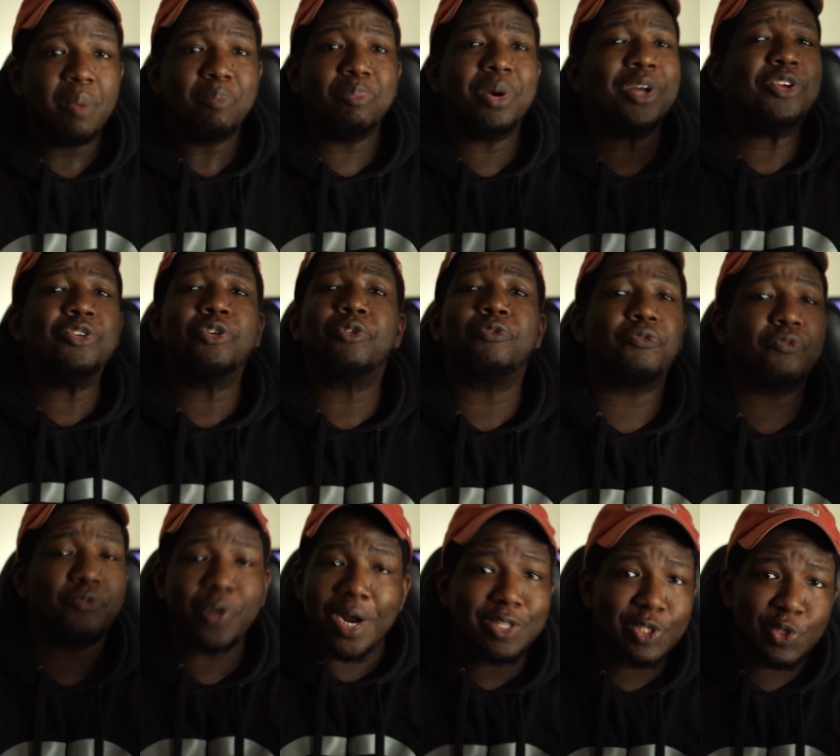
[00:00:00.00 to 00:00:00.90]
But your
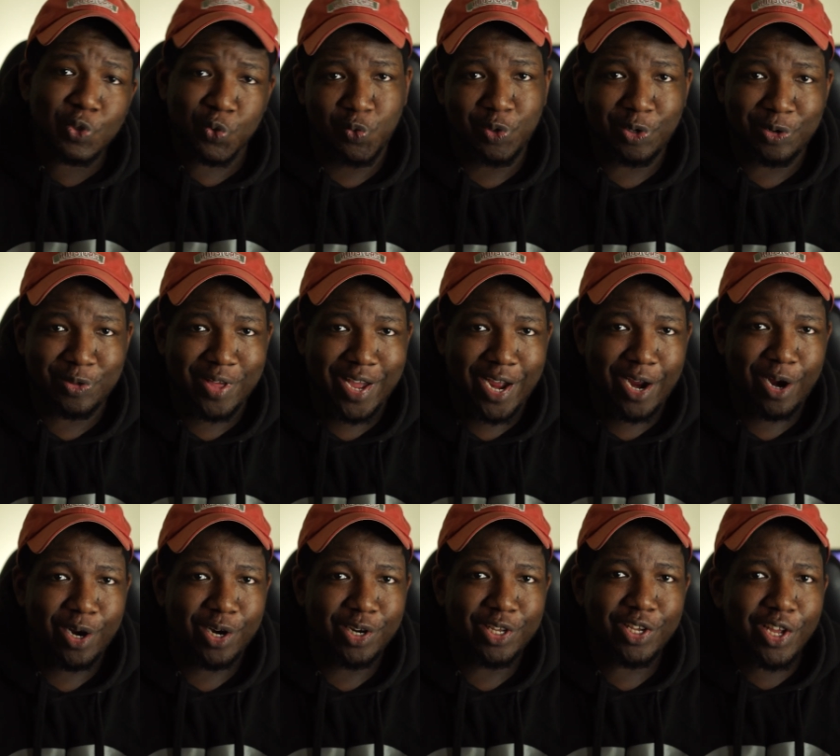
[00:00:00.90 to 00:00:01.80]
friends were
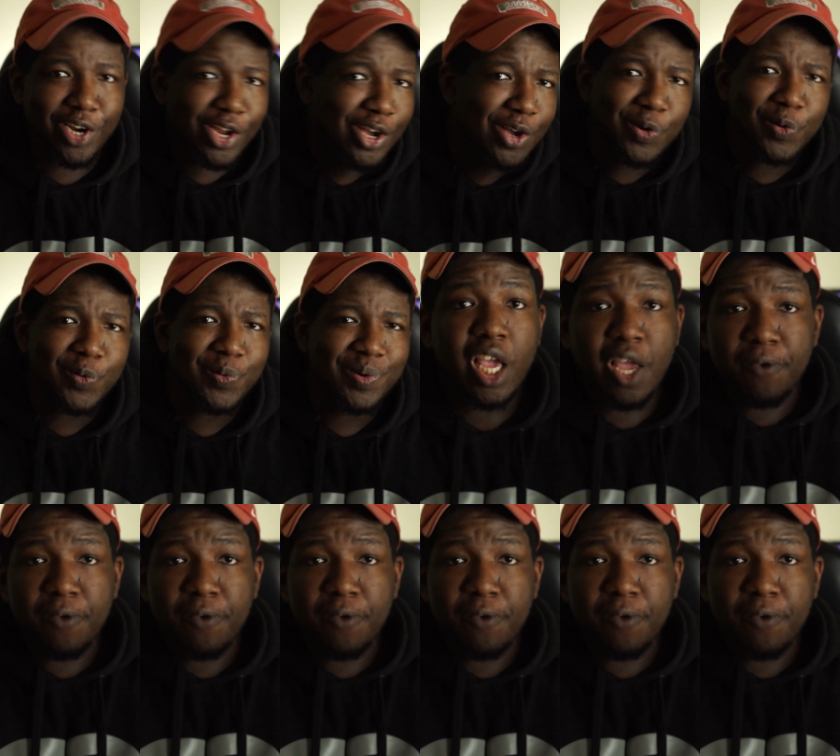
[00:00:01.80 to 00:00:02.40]
there, you know?